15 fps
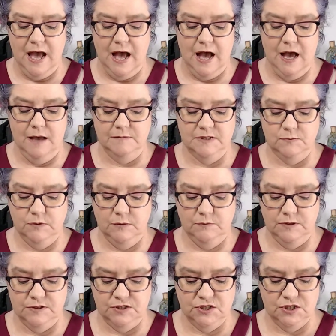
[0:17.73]
Uh, so we
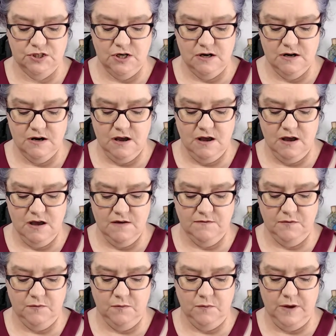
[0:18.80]
will start off
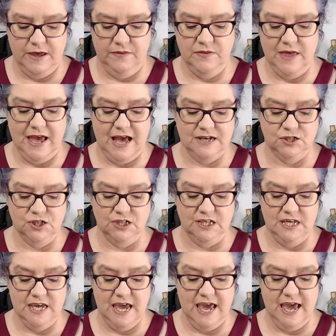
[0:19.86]
with
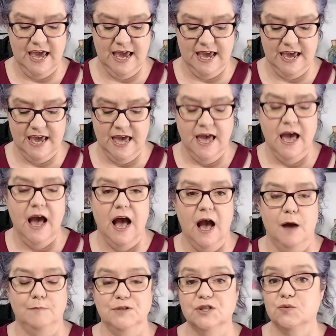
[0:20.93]
actually a
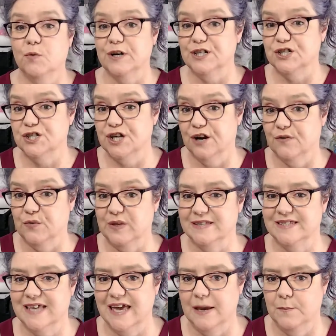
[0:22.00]
um, just want to share this
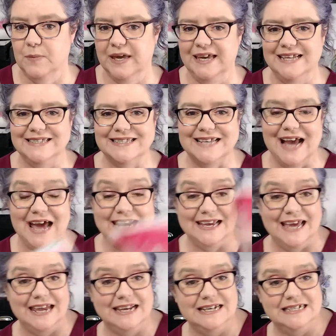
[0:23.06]
campaign's Gotta
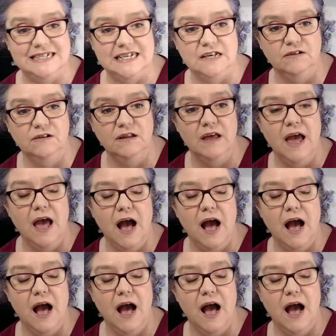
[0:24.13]
Get It deal